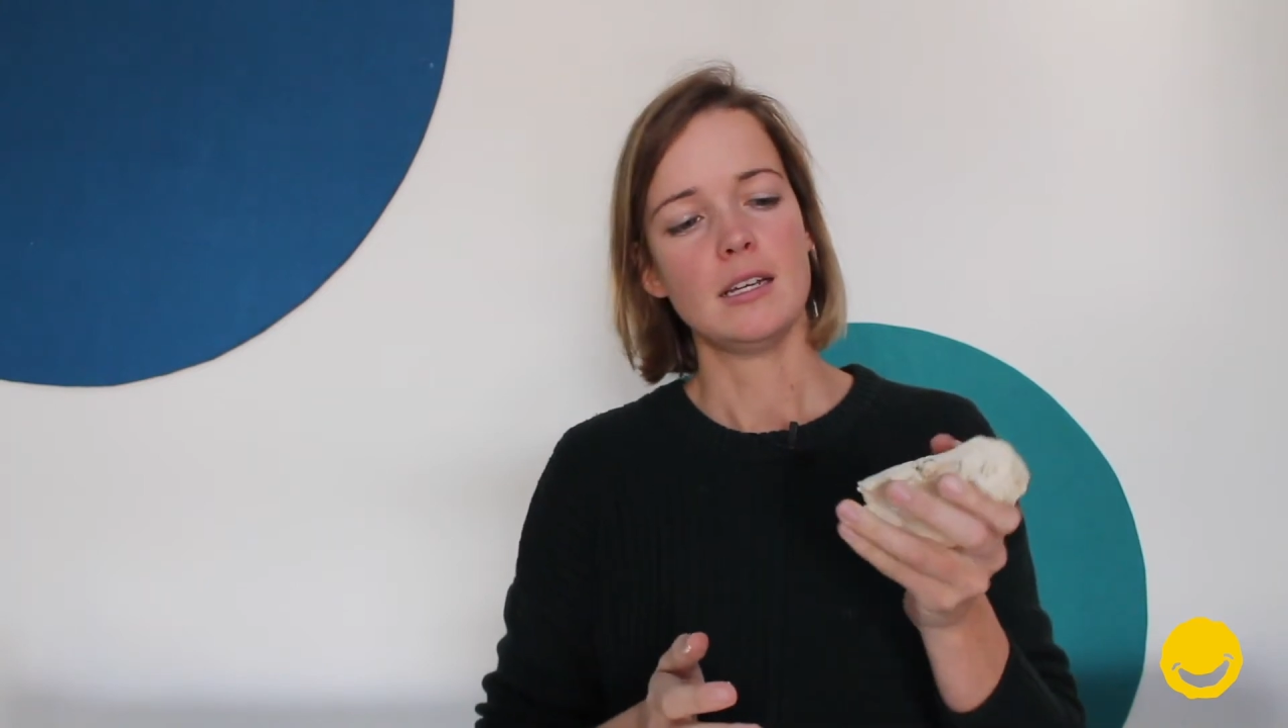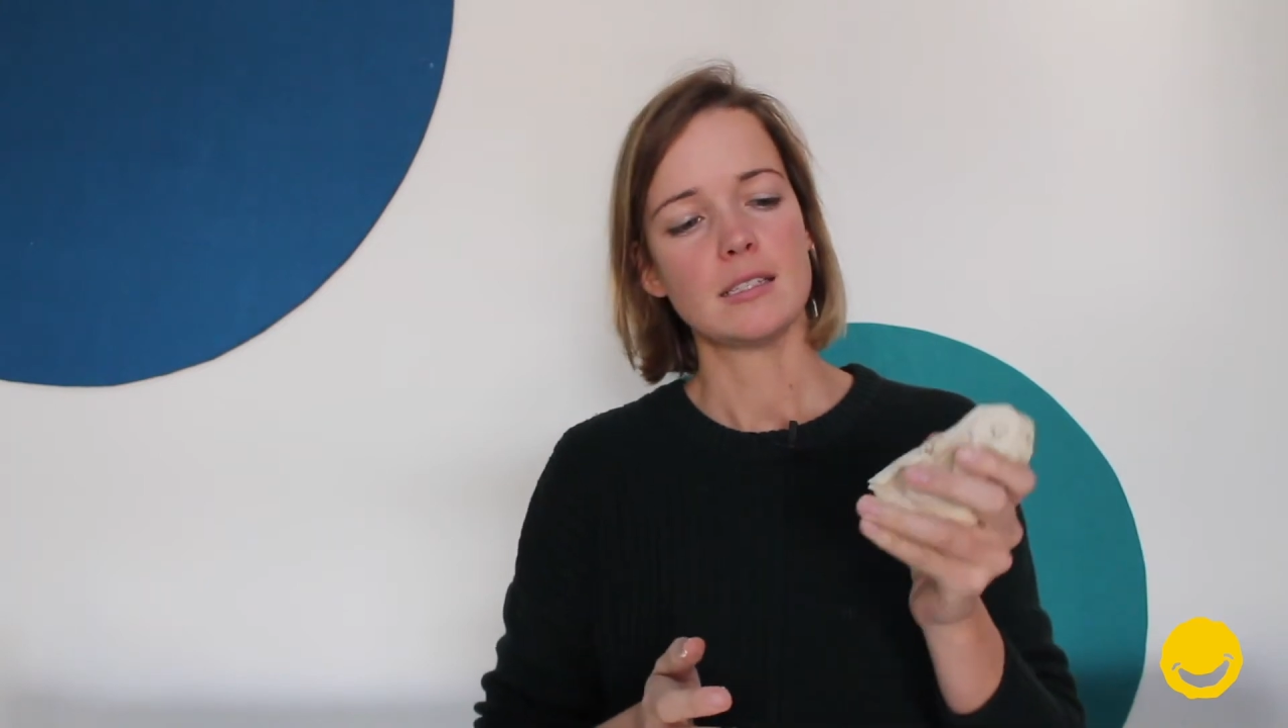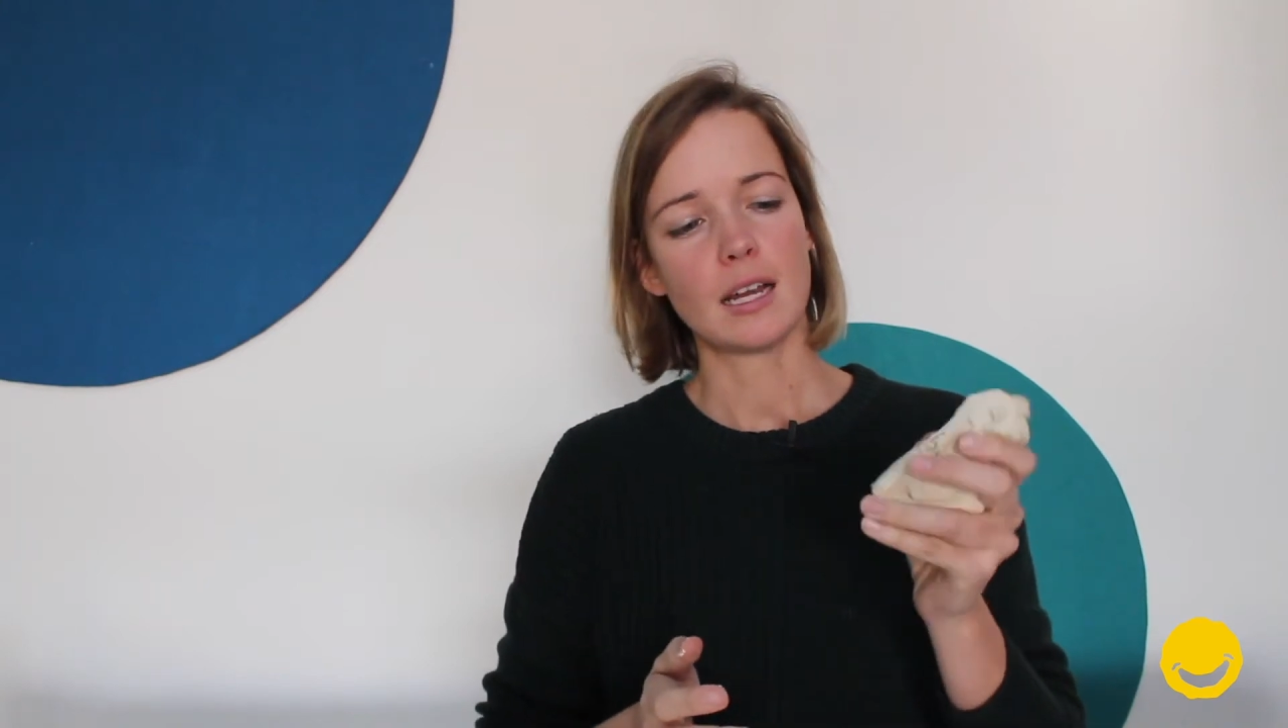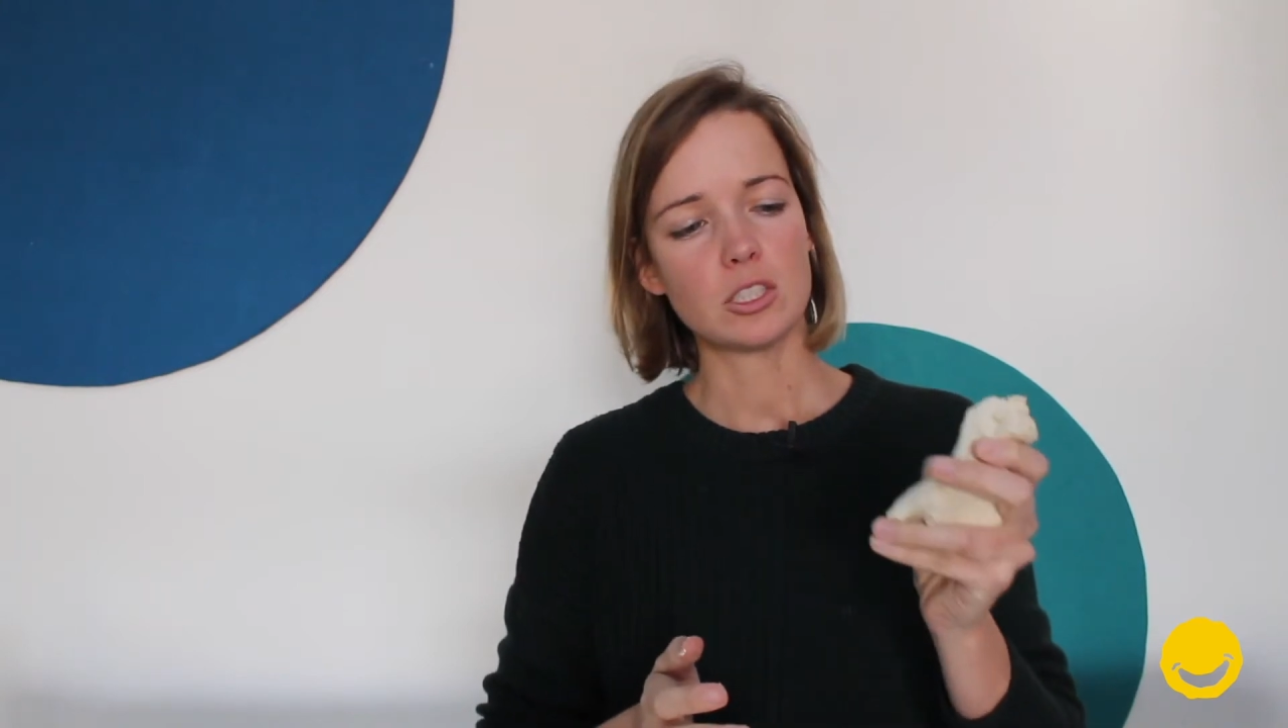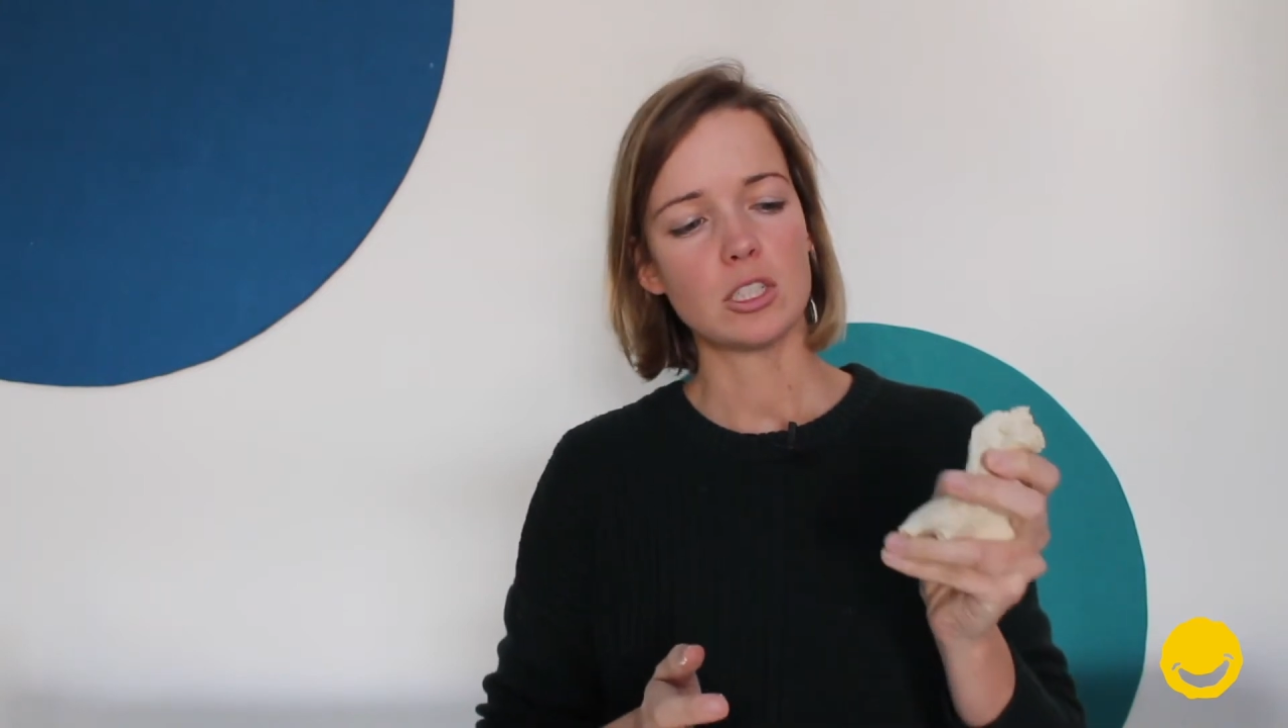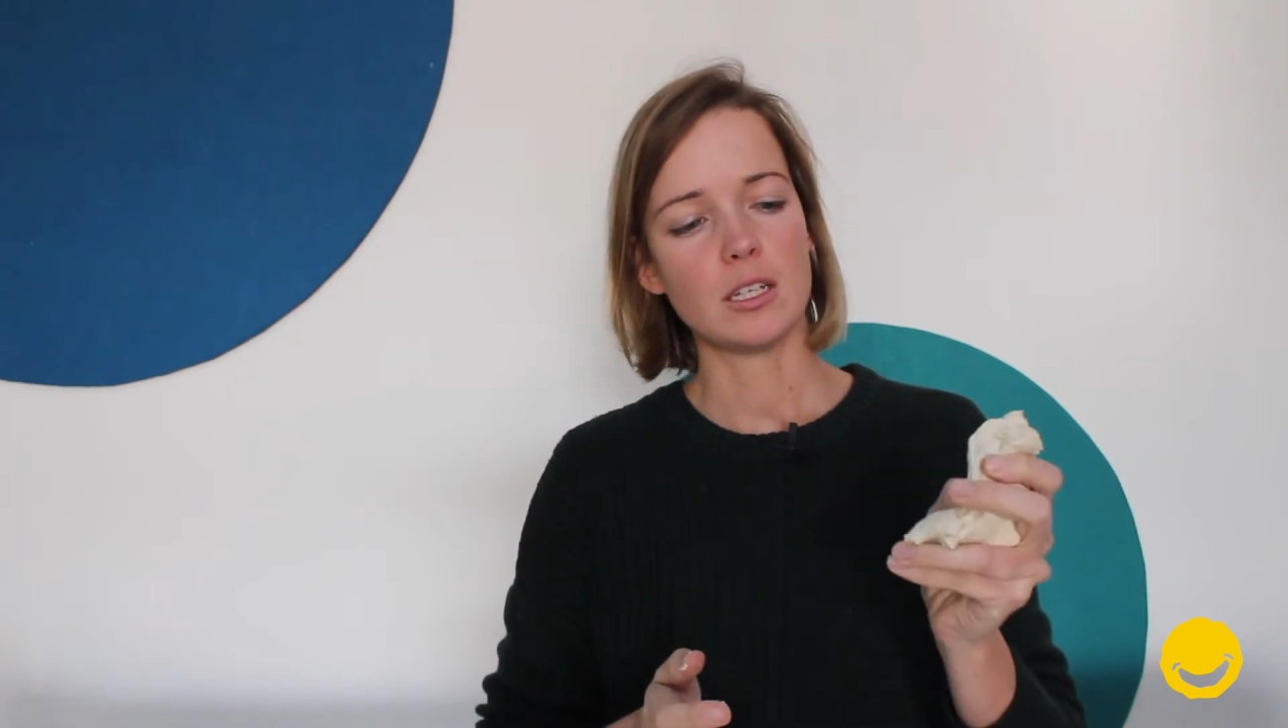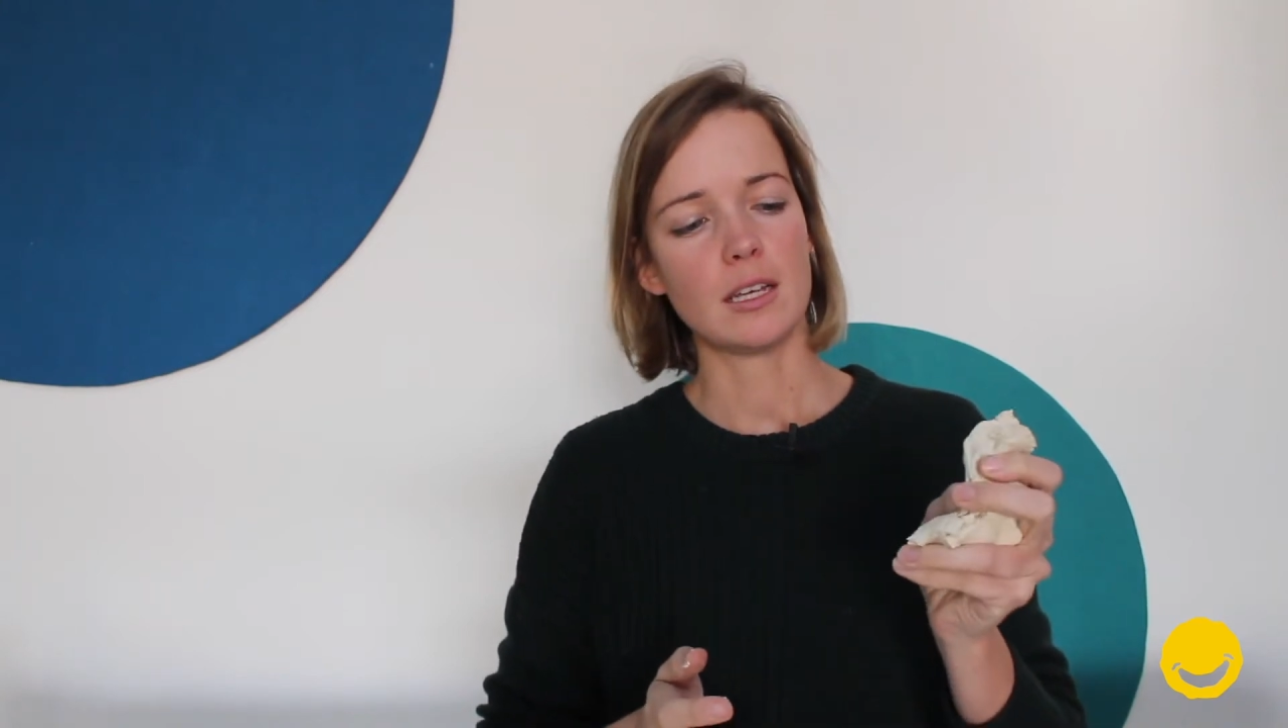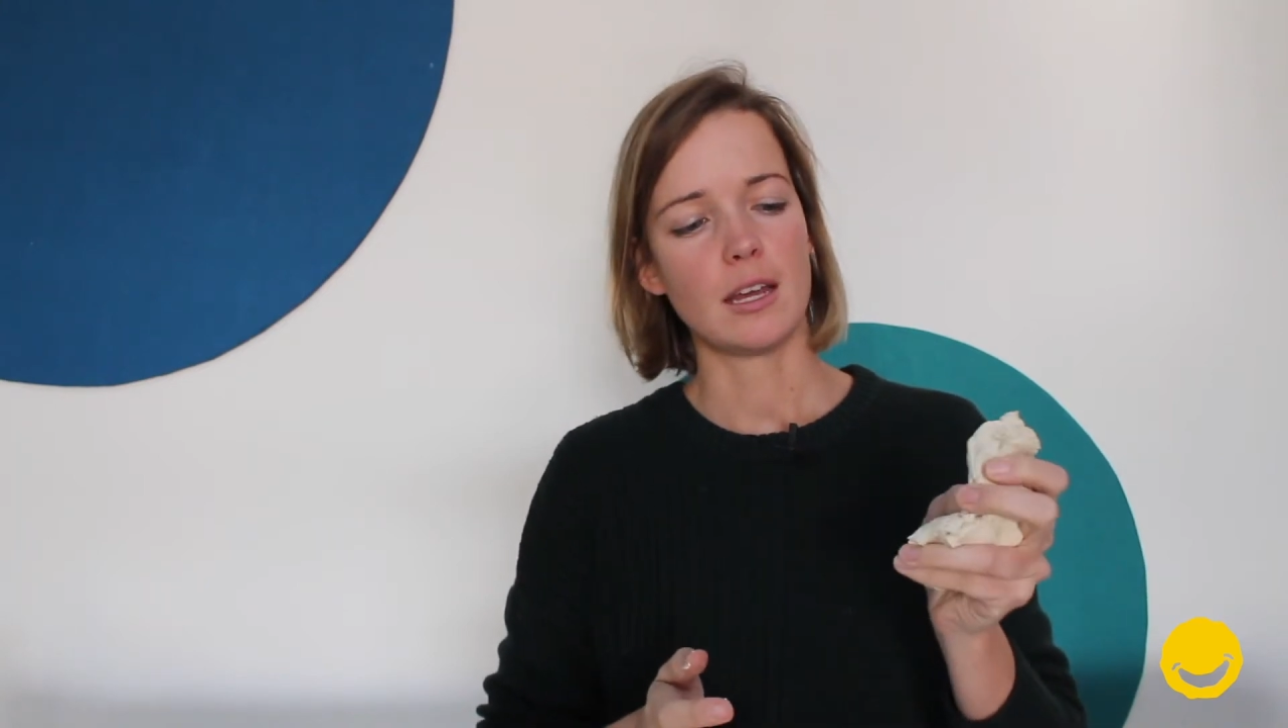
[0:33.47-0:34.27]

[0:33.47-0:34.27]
touching